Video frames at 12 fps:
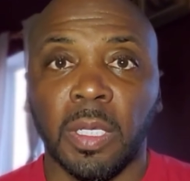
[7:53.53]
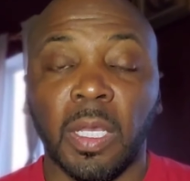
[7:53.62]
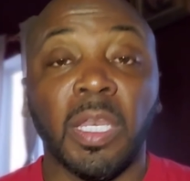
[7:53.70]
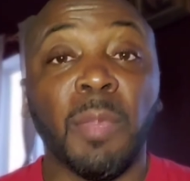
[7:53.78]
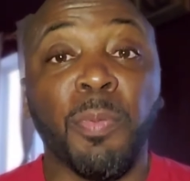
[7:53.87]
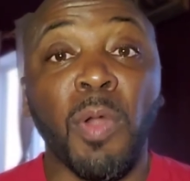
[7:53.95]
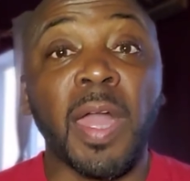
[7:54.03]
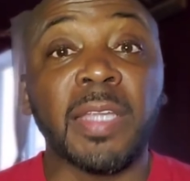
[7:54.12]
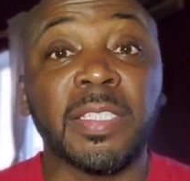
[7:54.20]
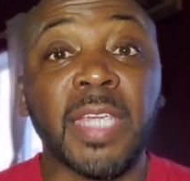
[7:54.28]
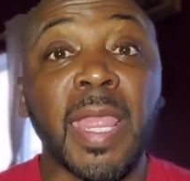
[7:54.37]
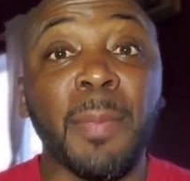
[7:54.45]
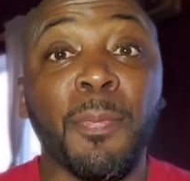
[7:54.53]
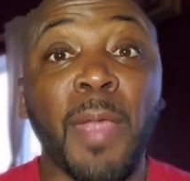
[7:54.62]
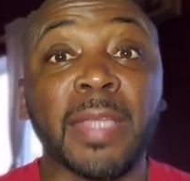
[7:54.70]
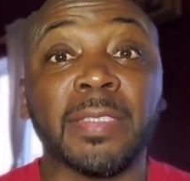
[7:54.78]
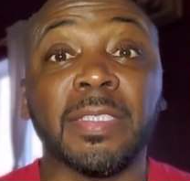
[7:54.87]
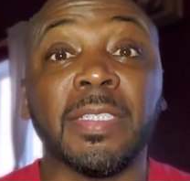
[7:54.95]
LeBron James
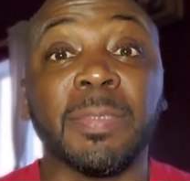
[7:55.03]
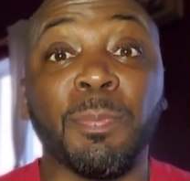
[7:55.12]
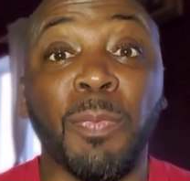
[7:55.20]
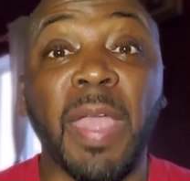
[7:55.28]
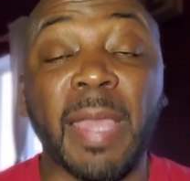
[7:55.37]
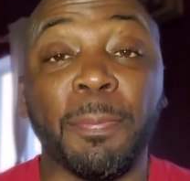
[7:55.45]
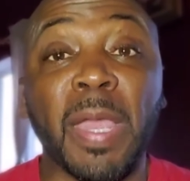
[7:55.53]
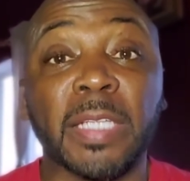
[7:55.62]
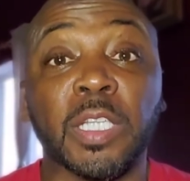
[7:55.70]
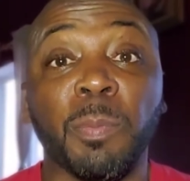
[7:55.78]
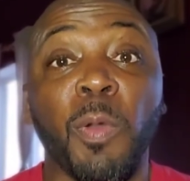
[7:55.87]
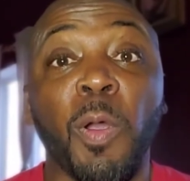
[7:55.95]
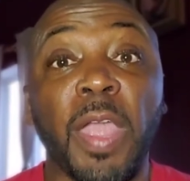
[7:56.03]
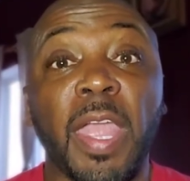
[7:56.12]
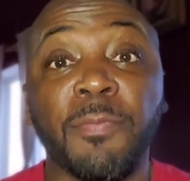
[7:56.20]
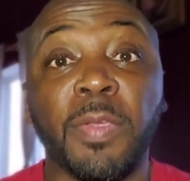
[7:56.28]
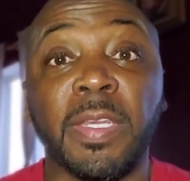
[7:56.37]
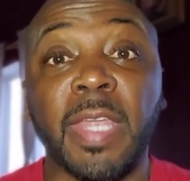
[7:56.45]
practices at basketball
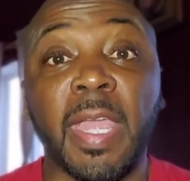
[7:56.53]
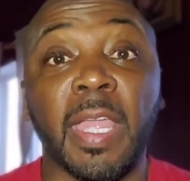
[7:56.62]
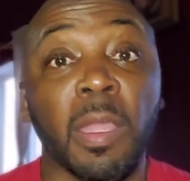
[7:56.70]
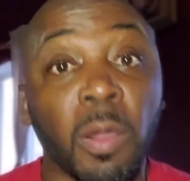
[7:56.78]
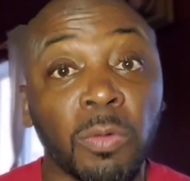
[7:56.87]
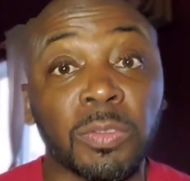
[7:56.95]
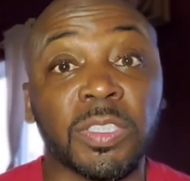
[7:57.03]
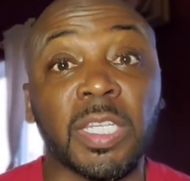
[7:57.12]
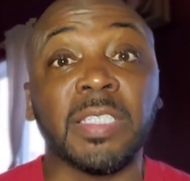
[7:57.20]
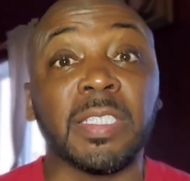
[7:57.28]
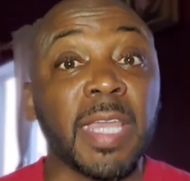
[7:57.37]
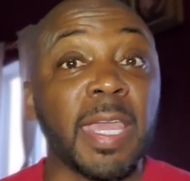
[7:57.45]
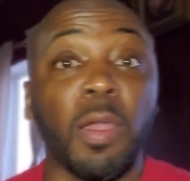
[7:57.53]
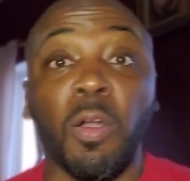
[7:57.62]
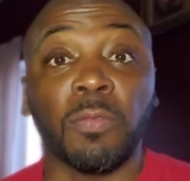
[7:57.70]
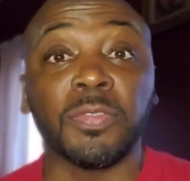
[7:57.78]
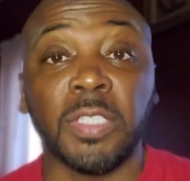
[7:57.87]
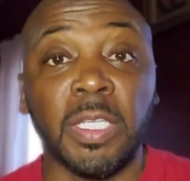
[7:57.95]
every day, on season and
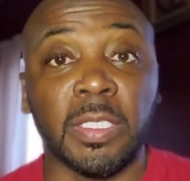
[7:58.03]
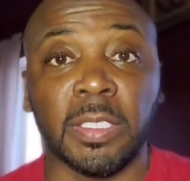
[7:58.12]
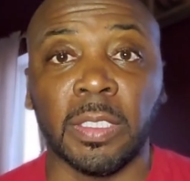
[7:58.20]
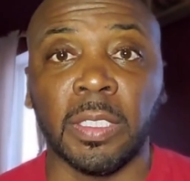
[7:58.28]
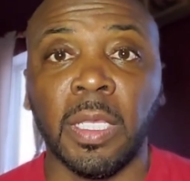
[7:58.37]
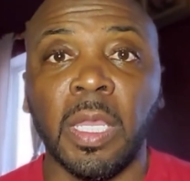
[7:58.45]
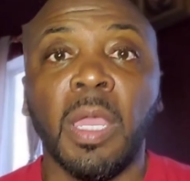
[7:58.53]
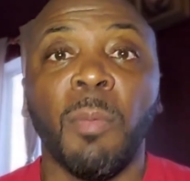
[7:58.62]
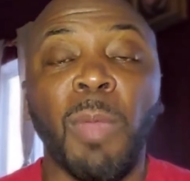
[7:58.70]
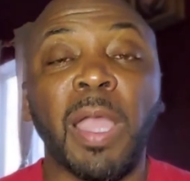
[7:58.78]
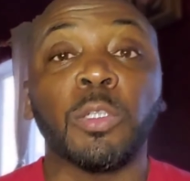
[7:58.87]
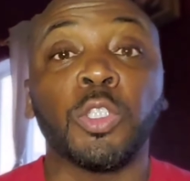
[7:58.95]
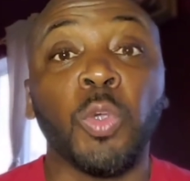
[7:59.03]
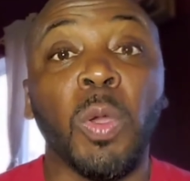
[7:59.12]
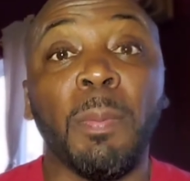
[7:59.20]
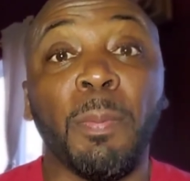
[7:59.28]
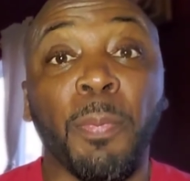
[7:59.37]
off season. Michael Jordan